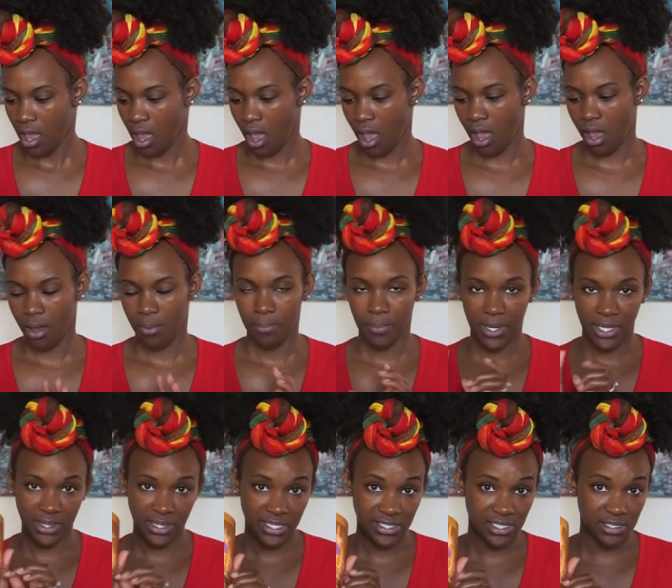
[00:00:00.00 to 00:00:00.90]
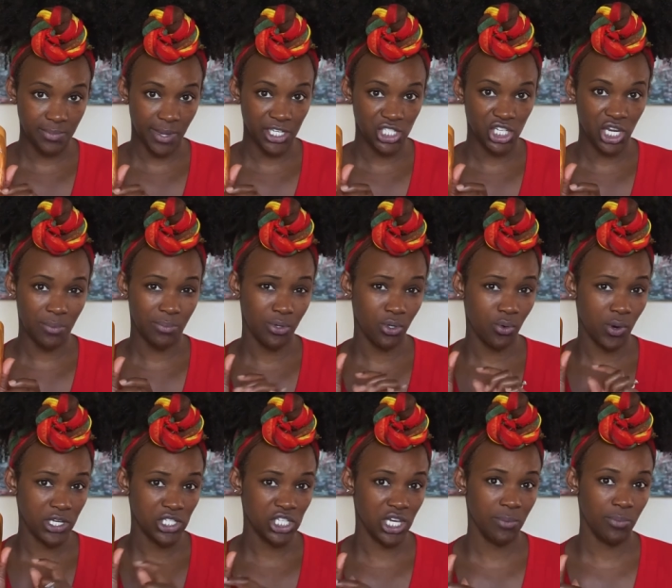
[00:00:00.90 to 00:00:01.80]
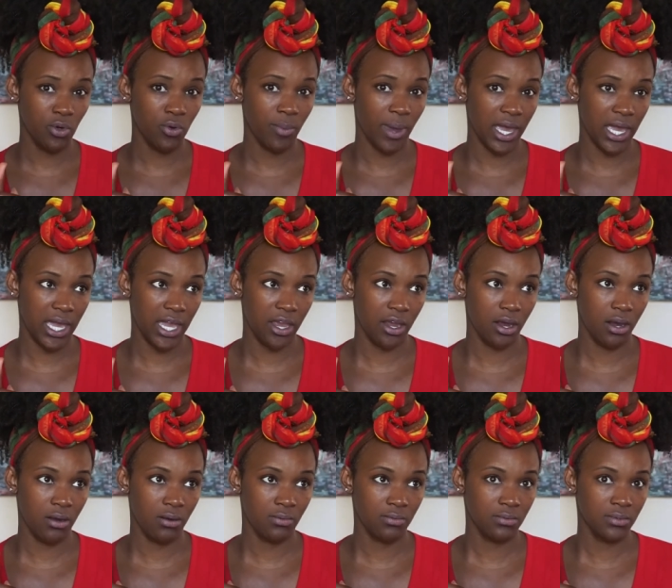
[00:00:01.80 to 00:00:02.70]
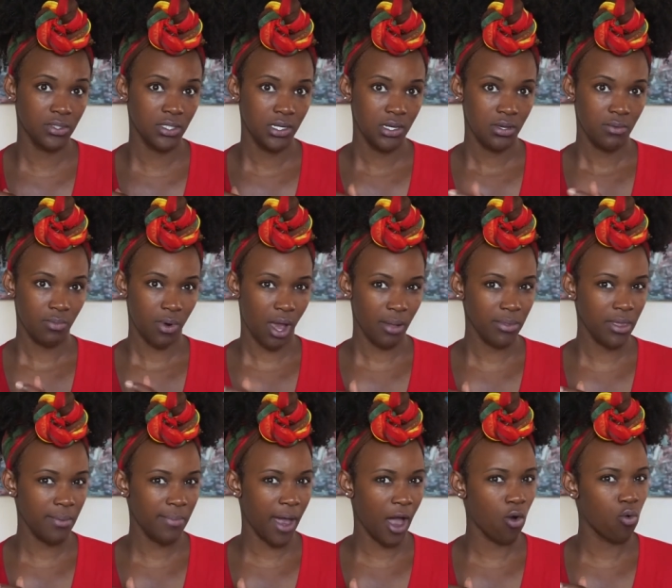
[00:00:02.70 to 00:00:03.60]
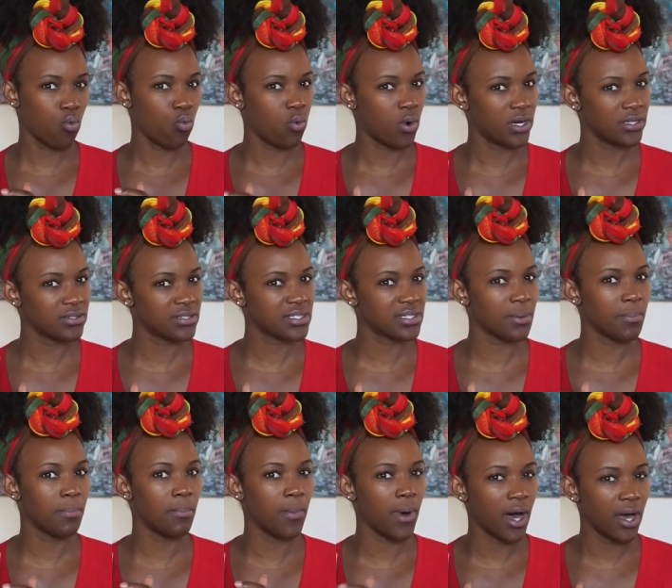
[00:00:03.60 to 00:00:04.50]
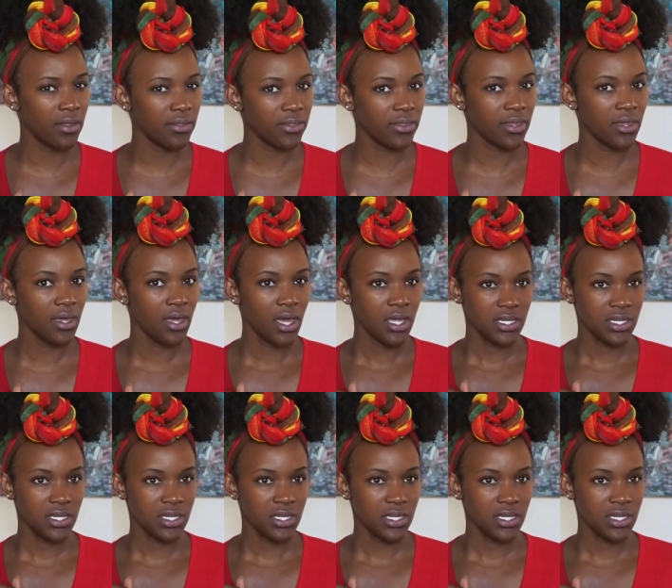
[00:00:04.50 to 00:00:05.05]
Um, but this is my shampoo. I shampoo my hair probably about once a month,